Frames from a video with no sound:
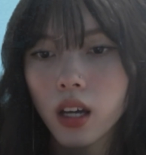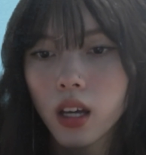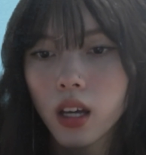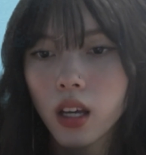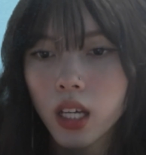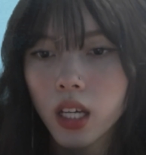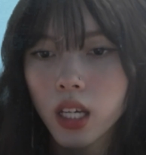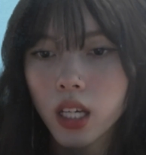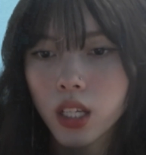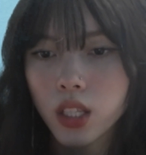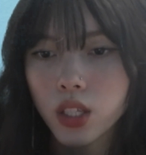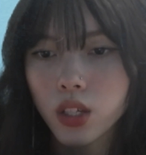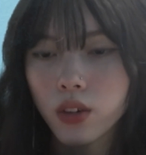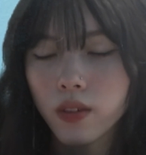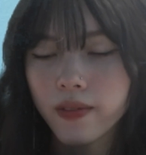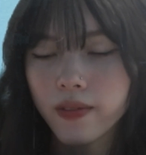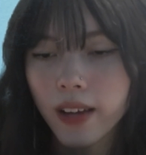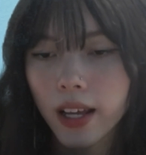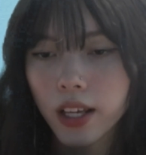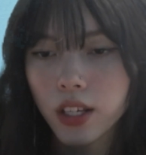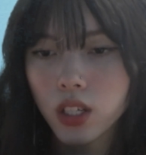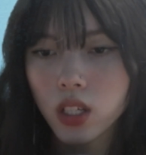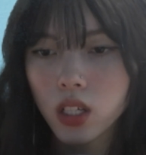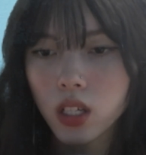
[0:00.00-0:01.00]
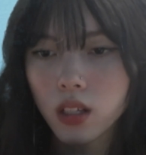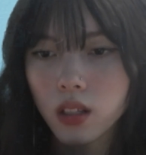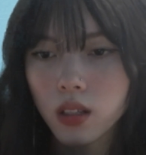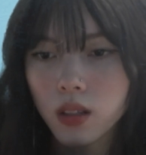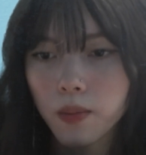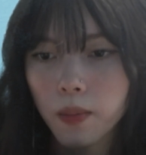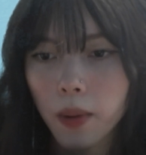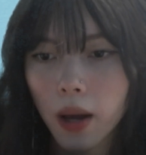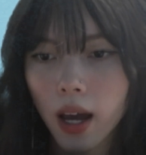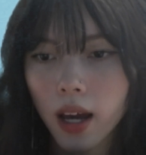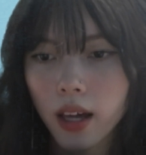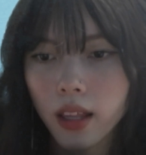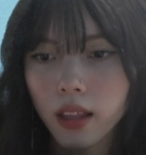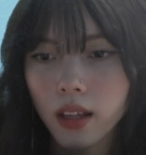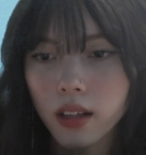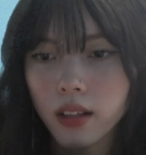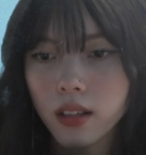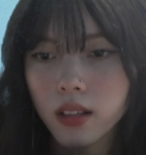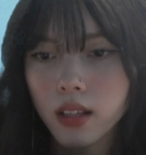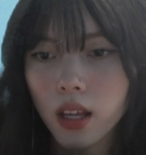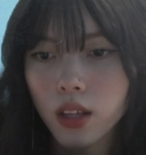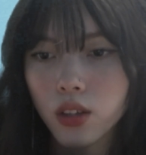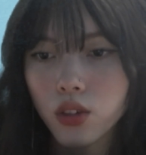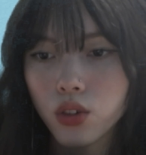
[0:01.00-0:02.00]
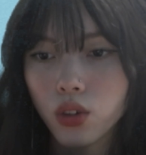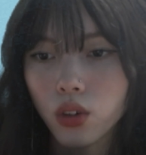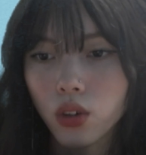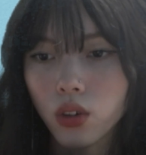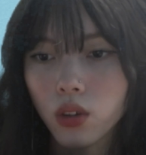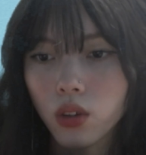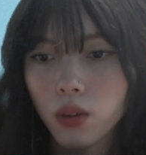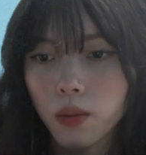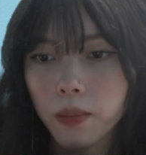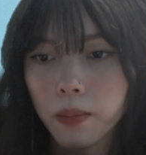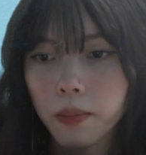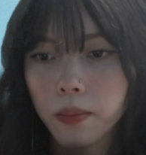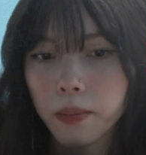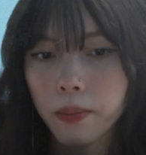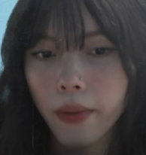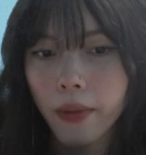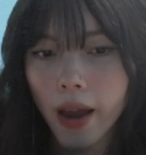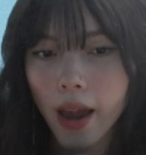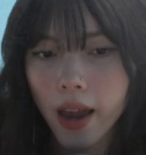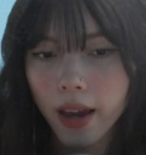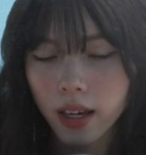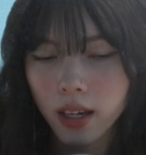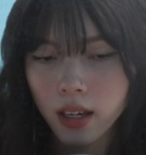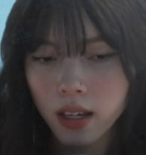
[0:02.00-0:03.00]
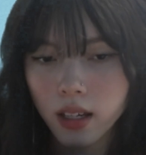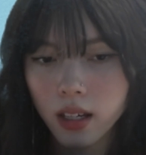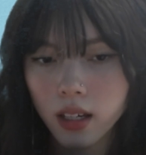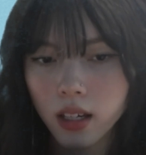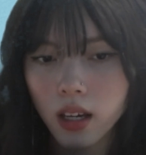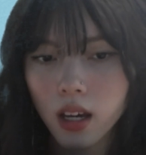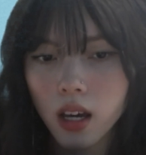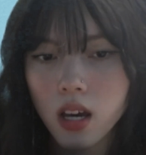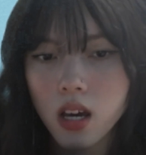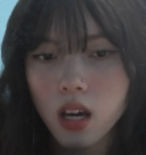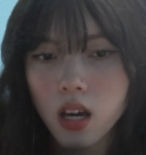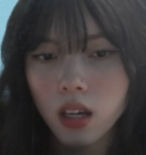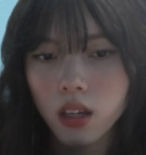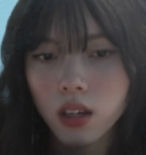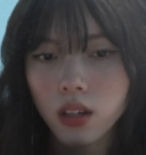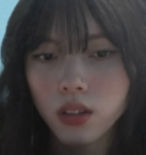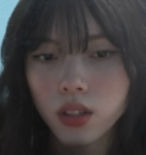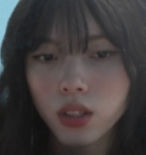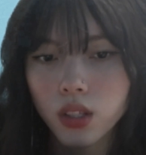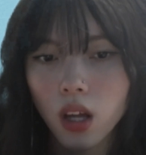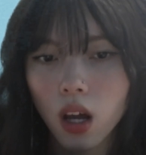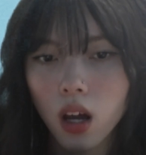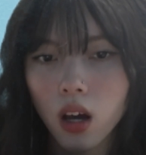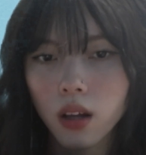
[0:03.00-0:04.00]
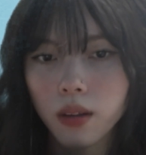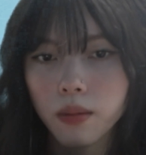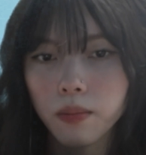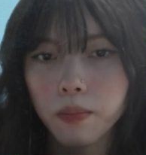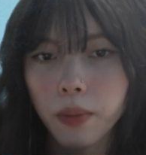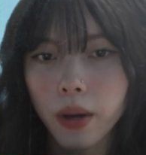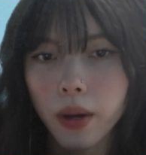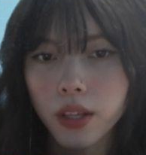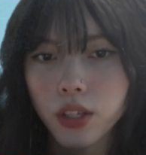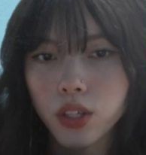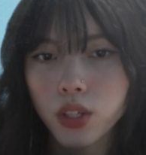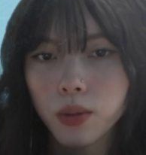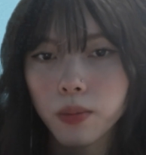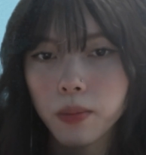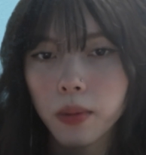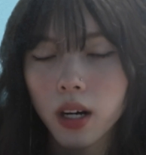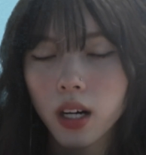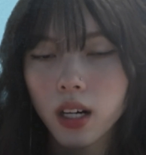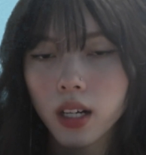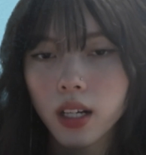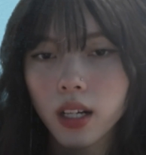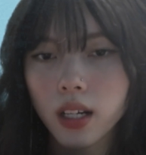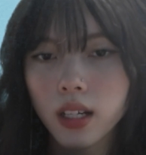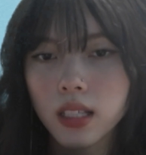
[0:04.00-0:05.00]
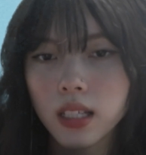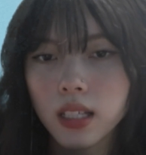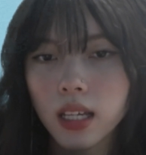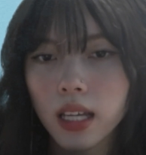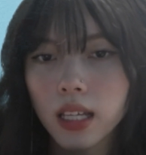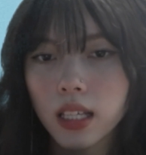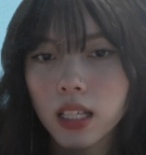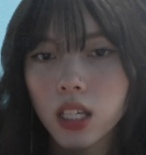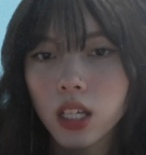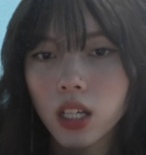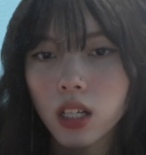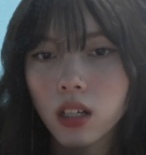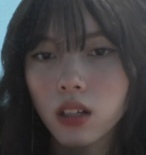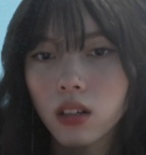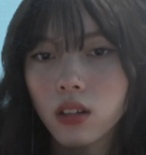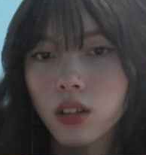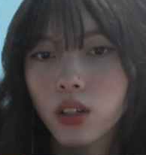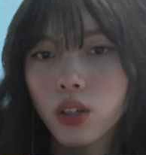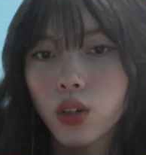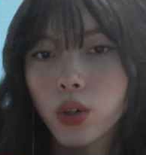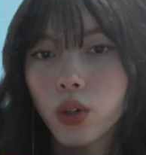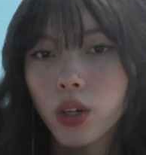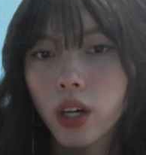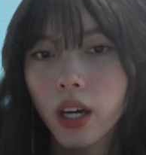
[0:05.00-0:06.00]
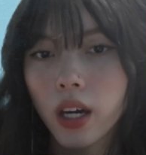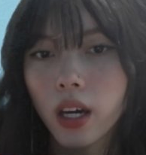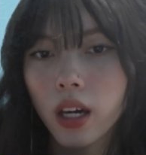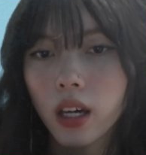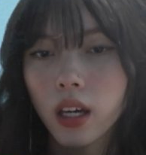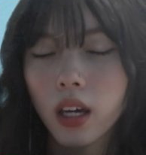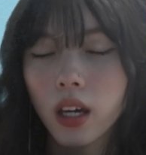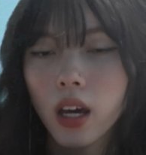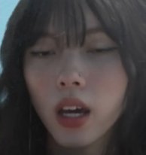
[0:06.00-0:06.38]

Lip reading: interventions by the central bank, yields on benchmark 10-year UK